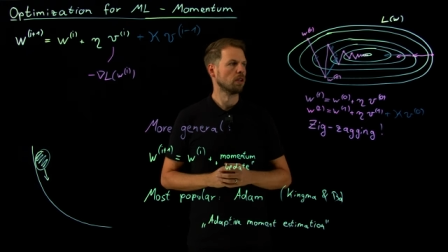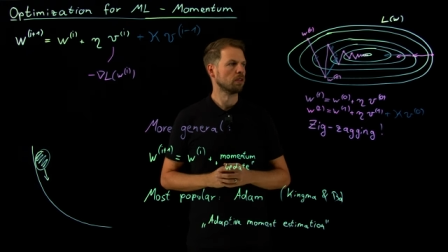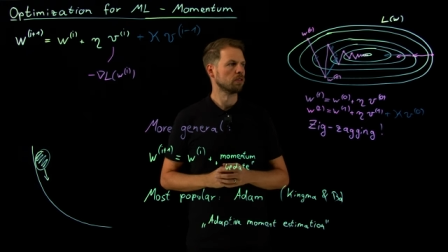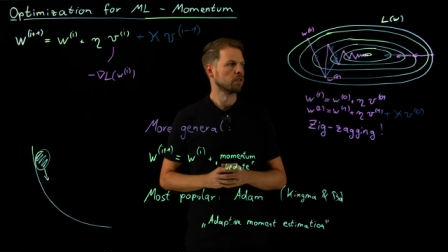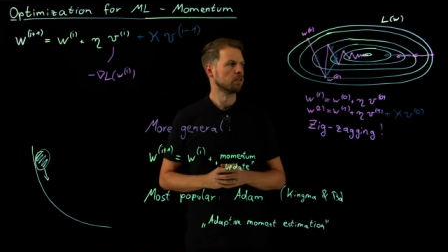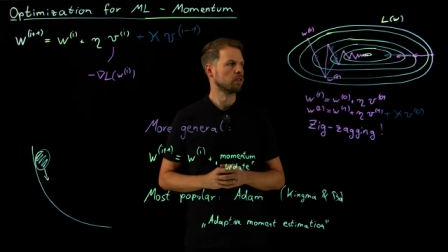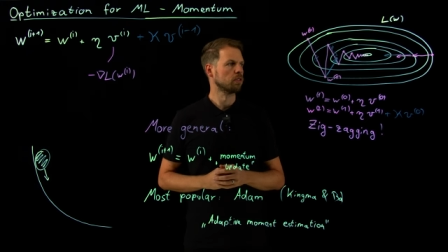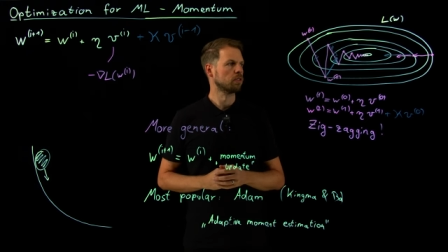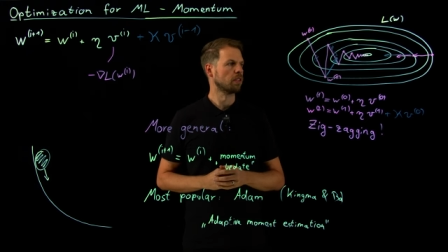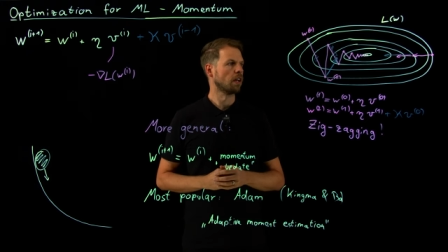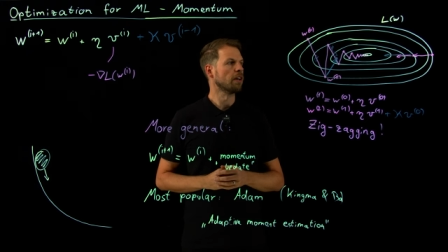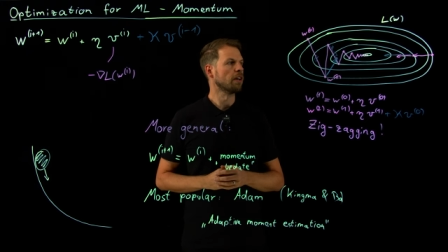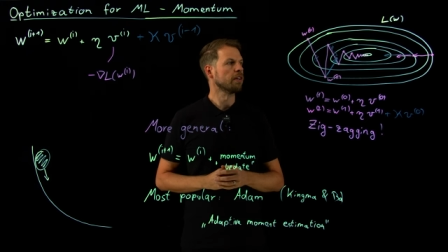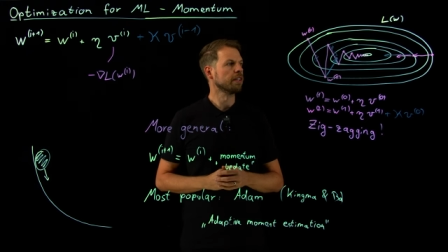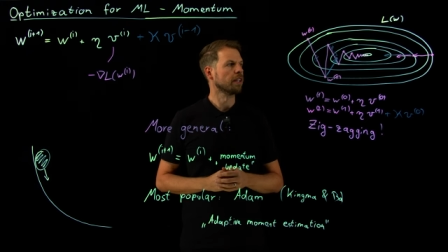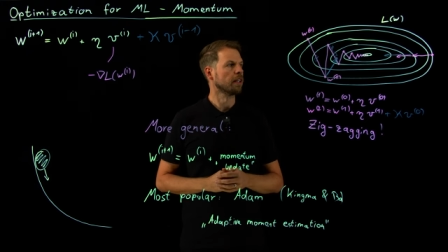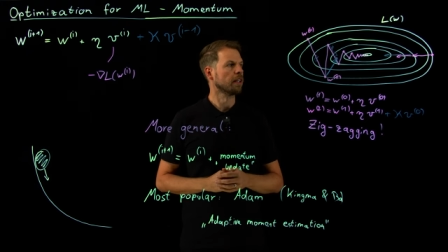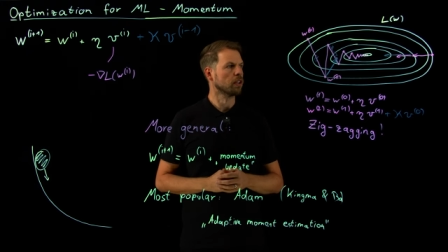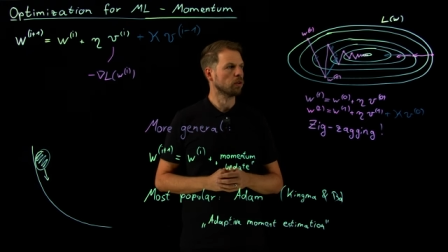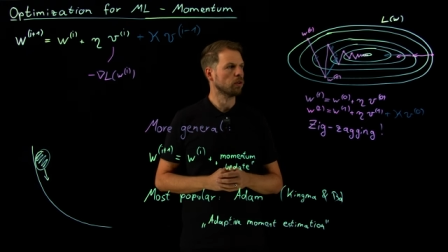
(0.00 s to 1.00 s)

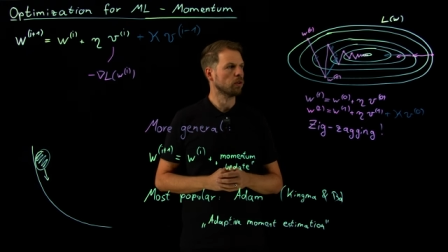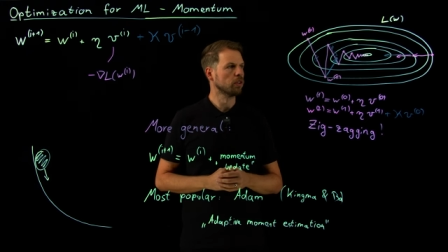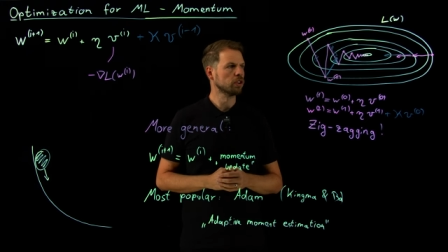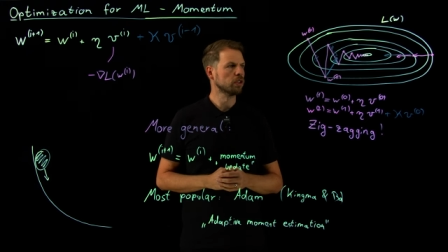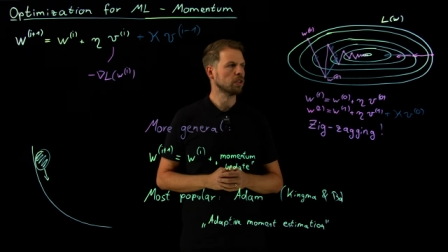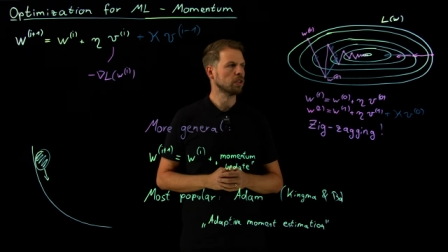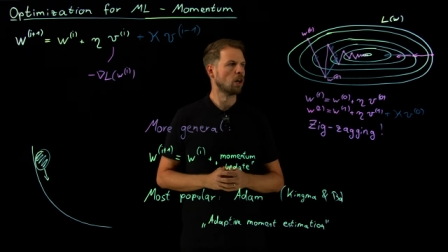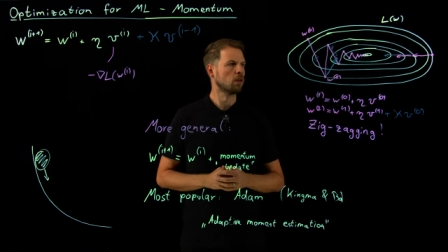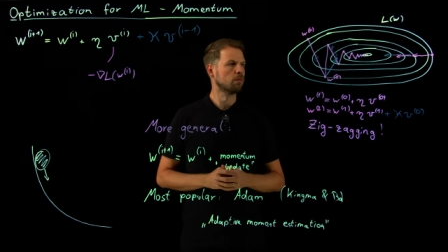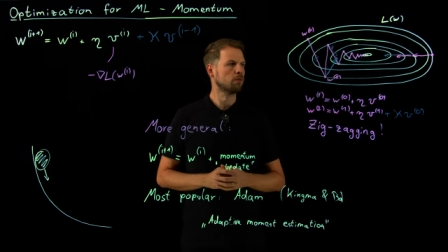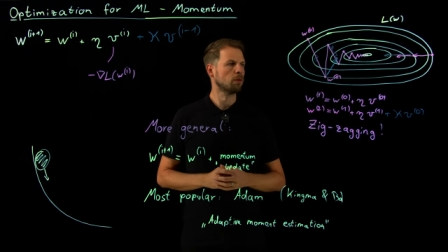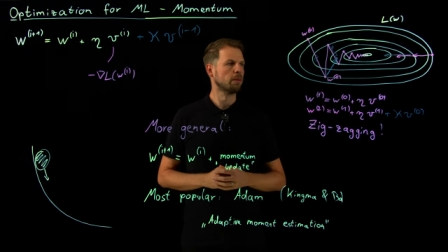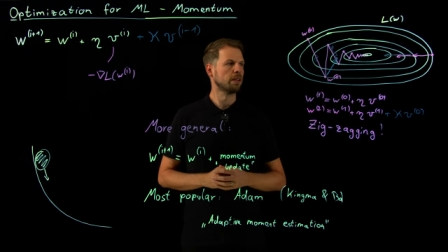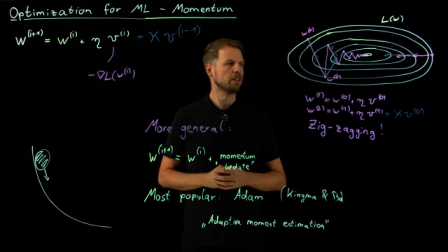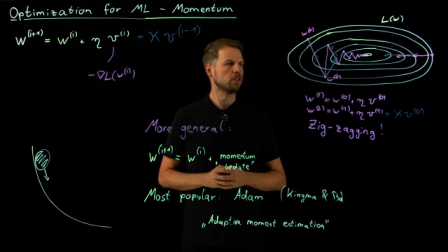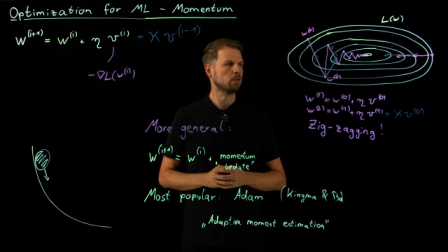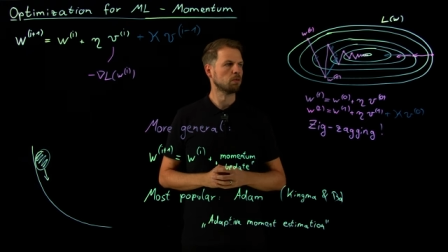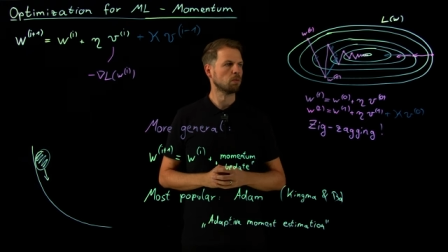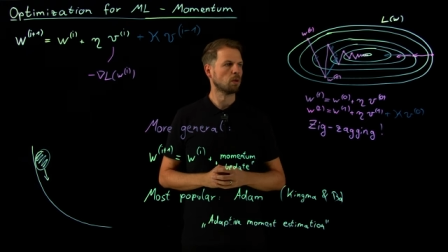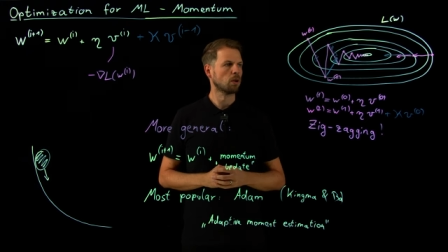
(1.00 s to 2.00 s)
starting intuition how
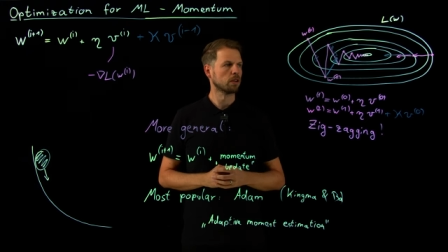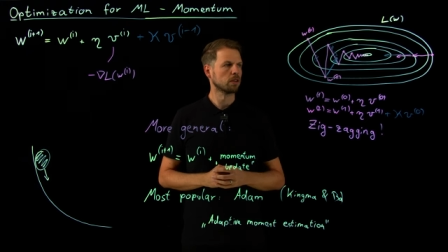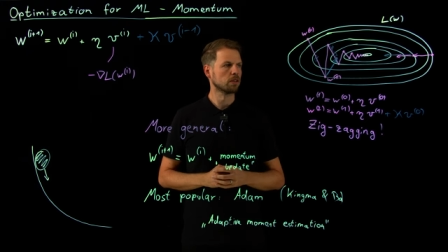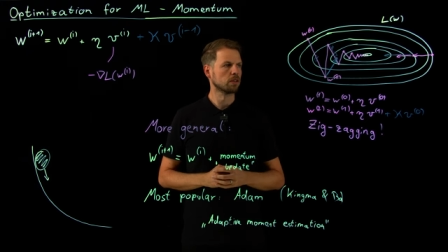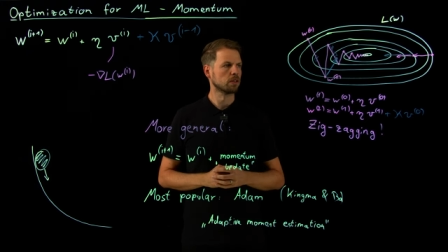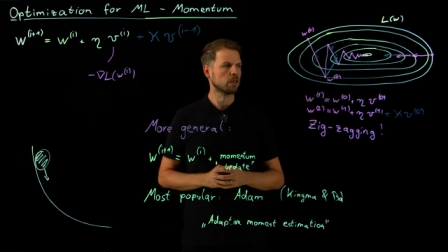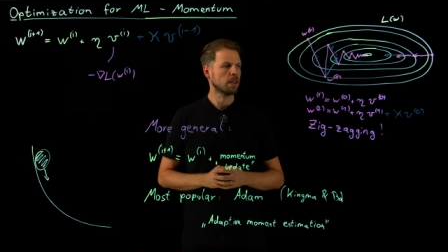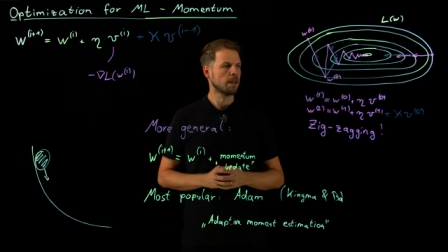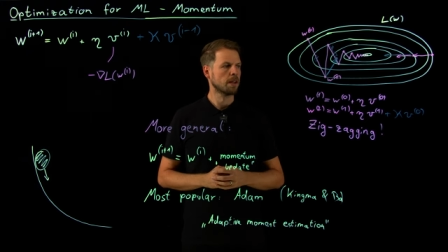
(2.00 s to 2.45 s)
momentum works.